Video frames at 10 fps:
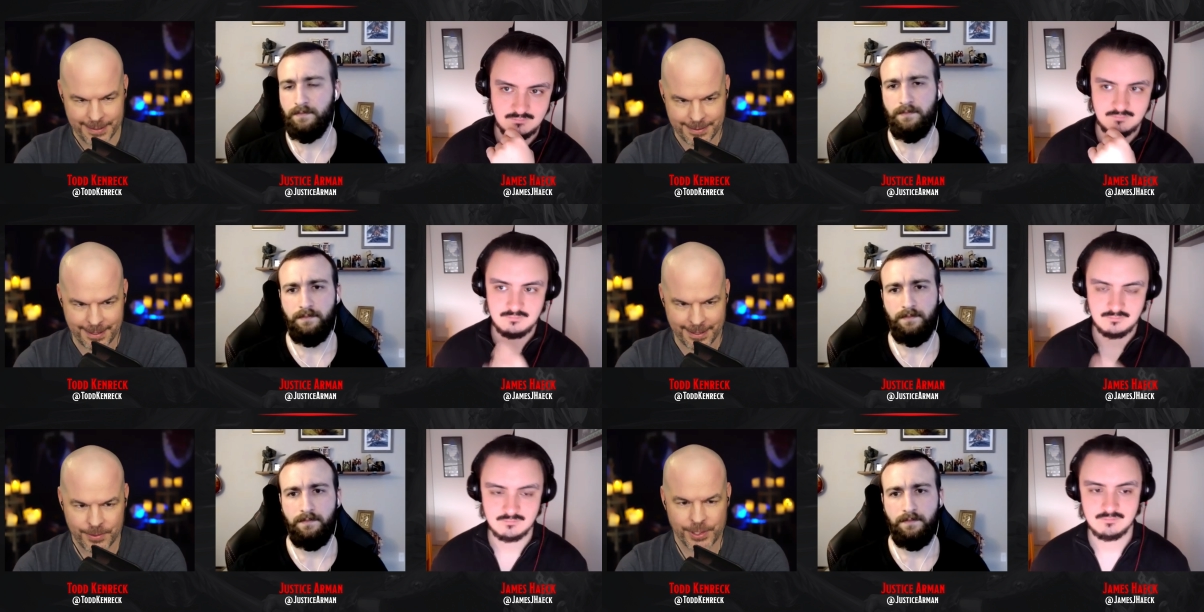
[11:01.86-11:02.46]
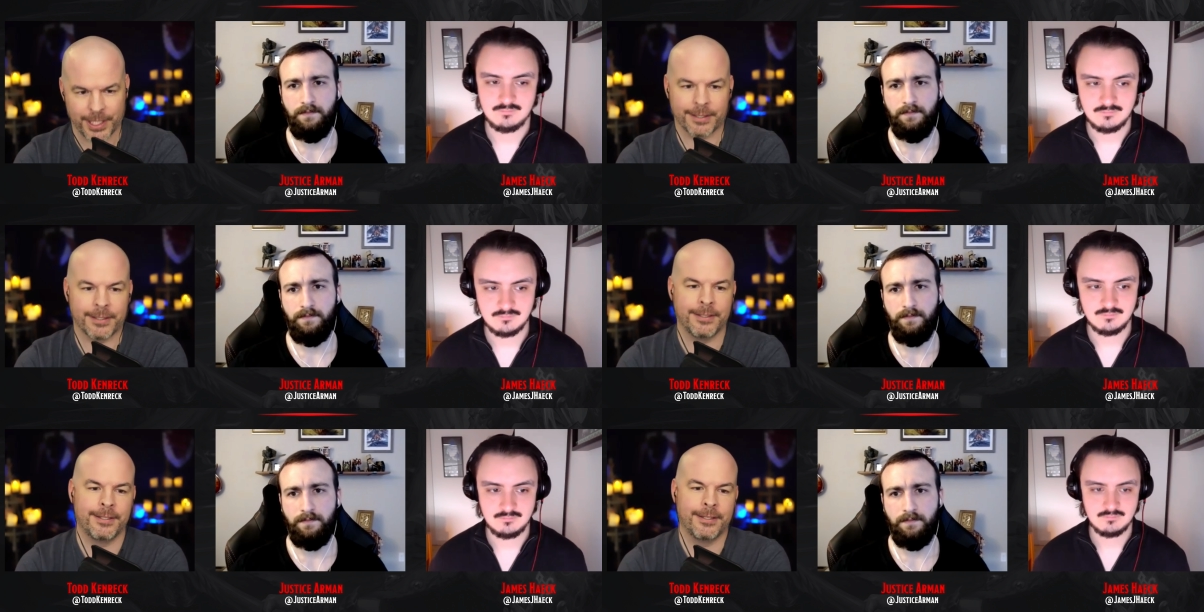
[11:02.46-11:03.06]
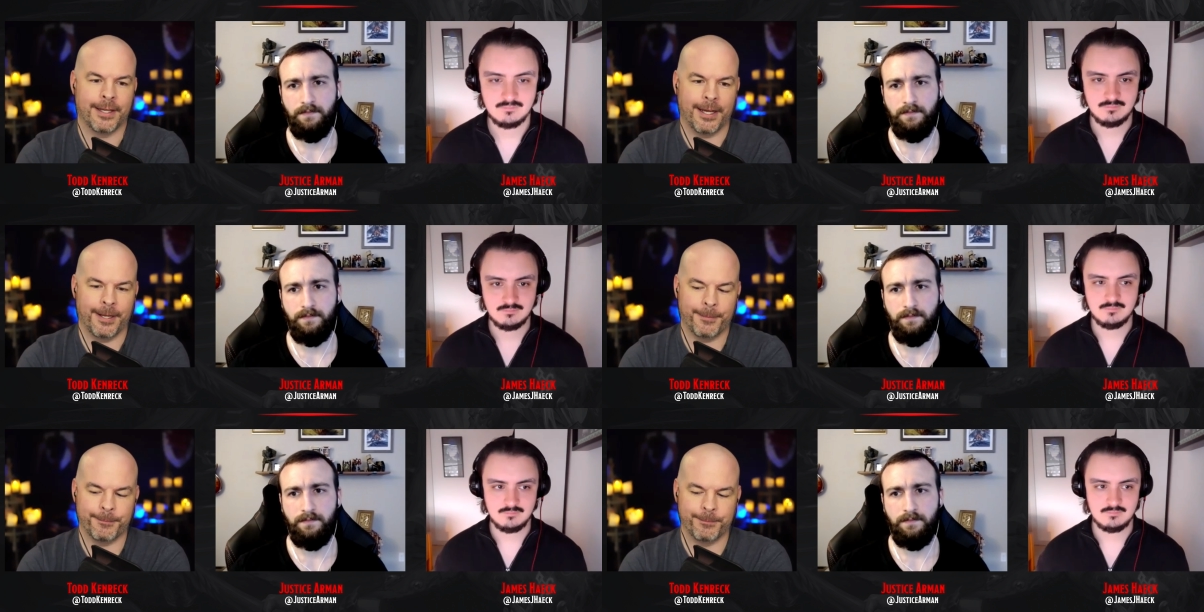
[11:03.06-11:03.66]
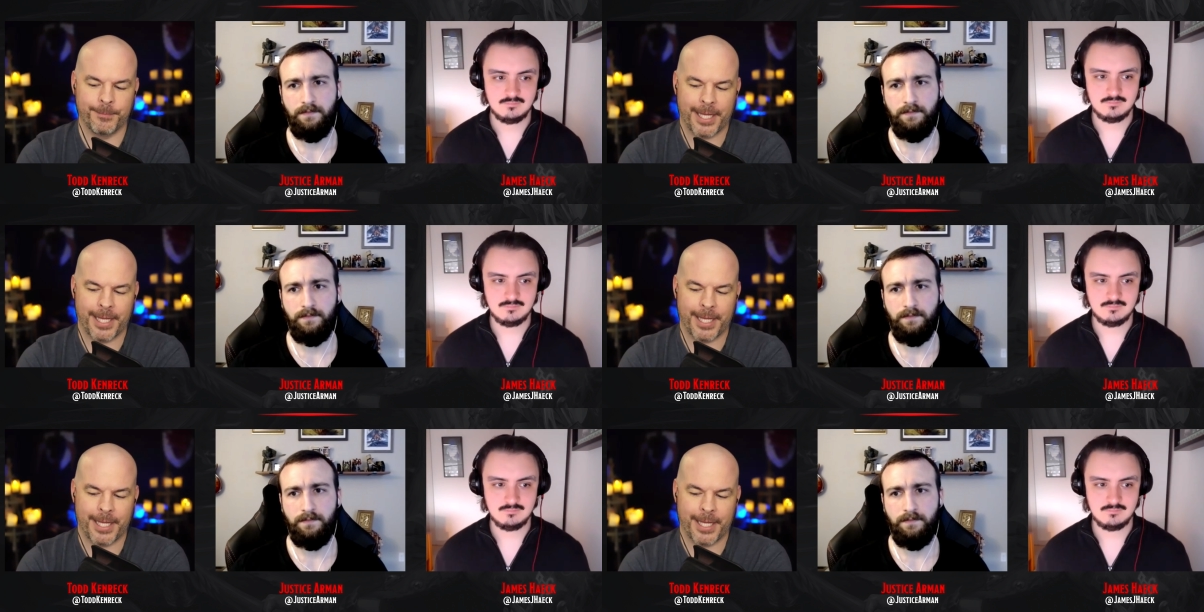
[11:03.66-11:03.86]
Speaker 1: an insight check, um,